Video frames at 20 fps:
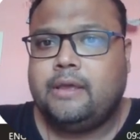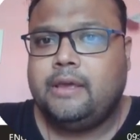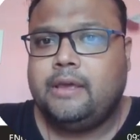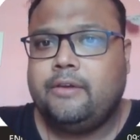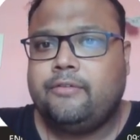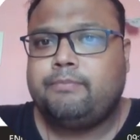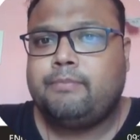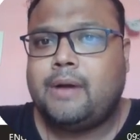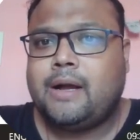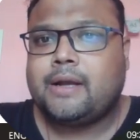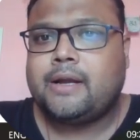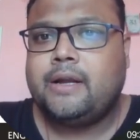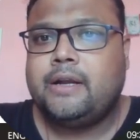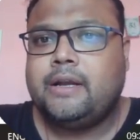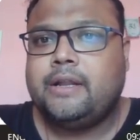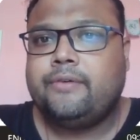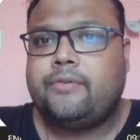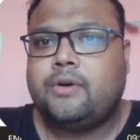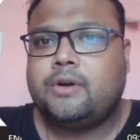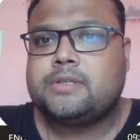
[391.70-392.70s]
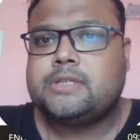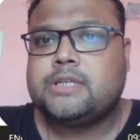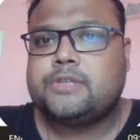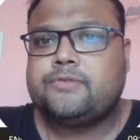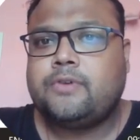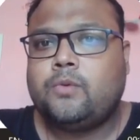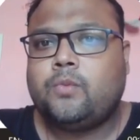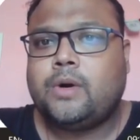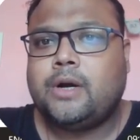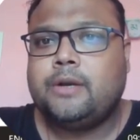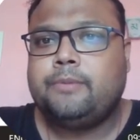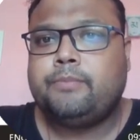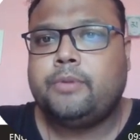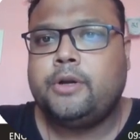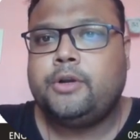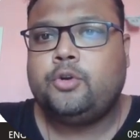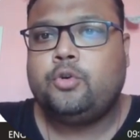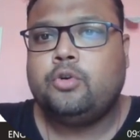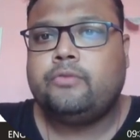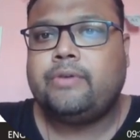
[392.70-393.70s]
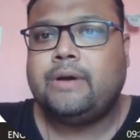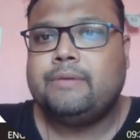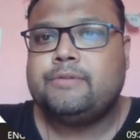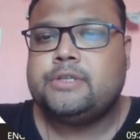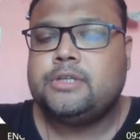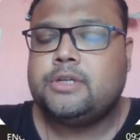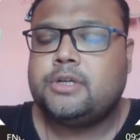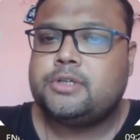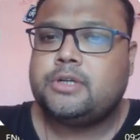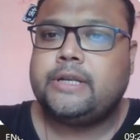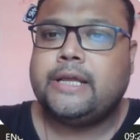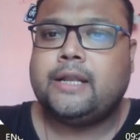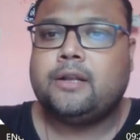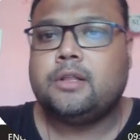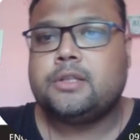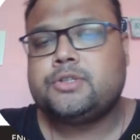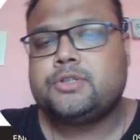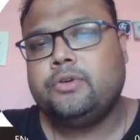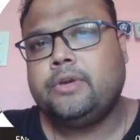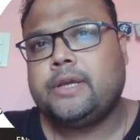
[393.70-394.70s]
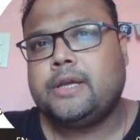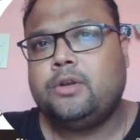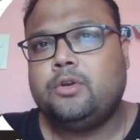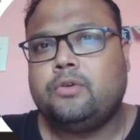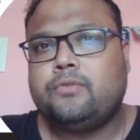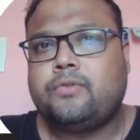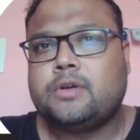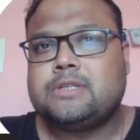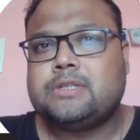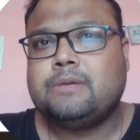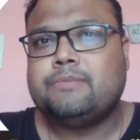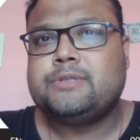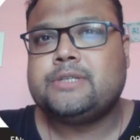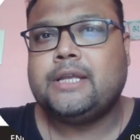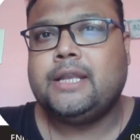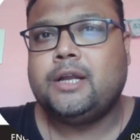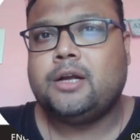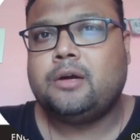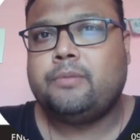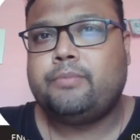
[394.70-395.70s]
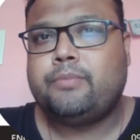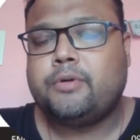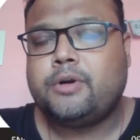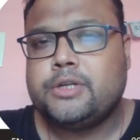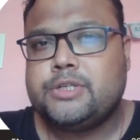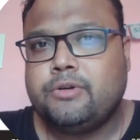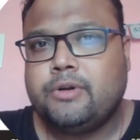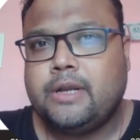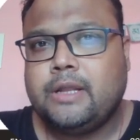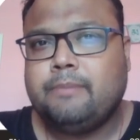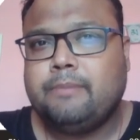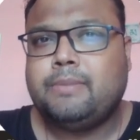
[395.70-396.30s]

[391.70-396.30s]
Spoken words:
If market reverses for 1.250, so then also you can look for some selling opportunity.